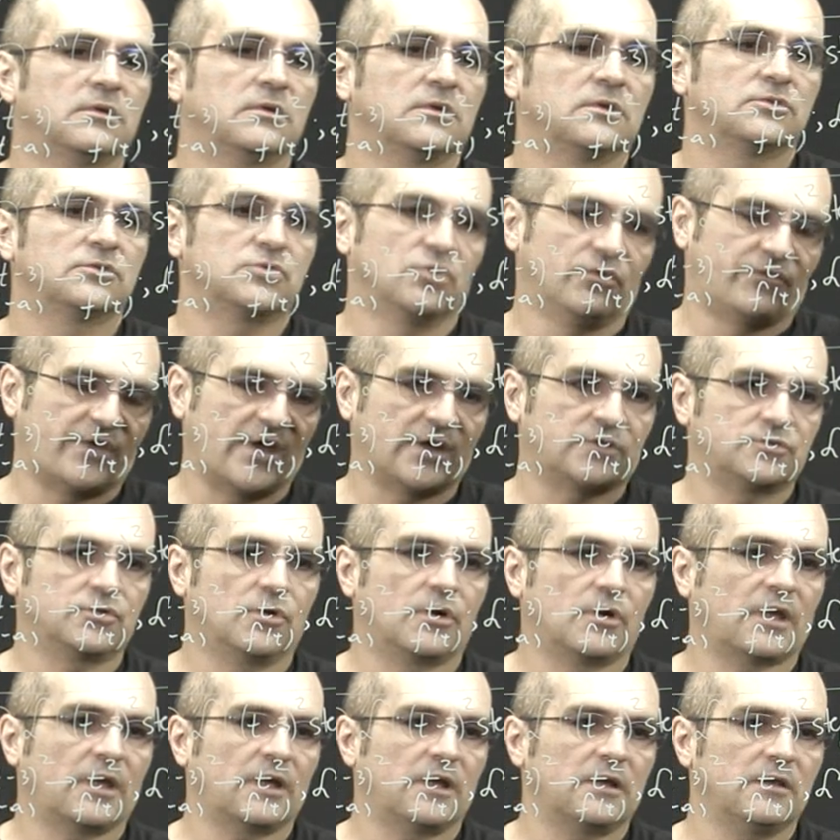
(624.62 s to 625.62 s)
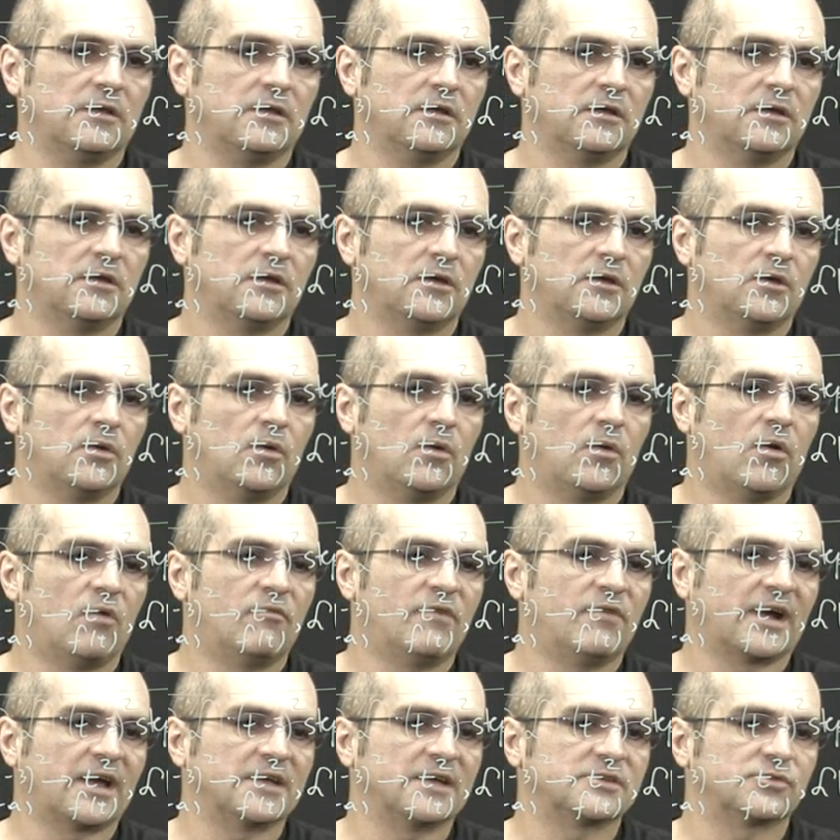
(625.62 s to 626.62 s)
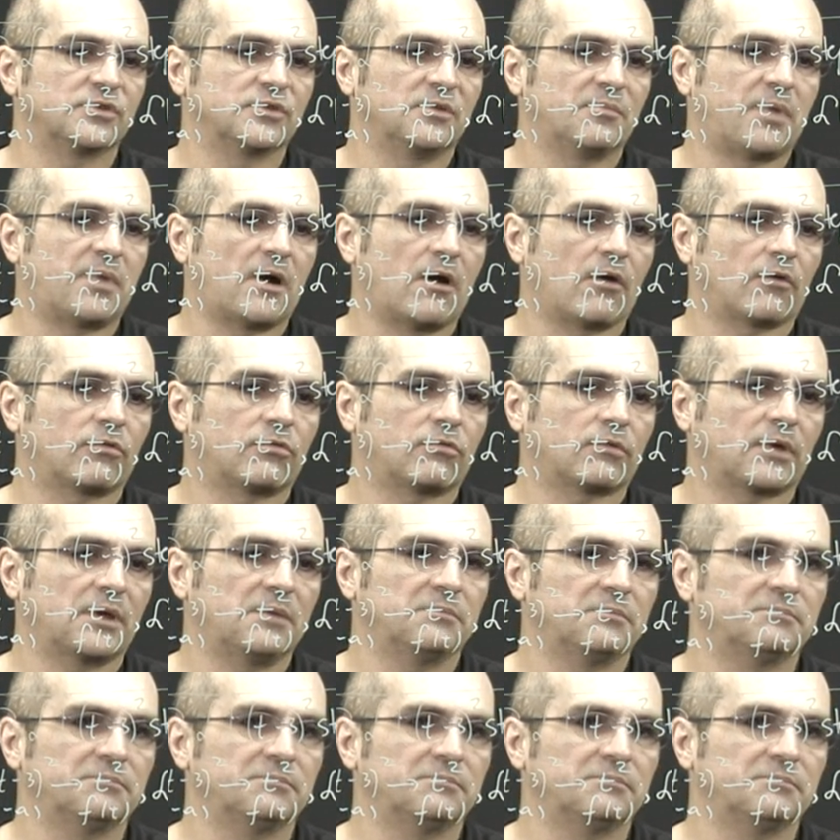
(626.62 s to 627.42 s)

factorial over s to the power 3.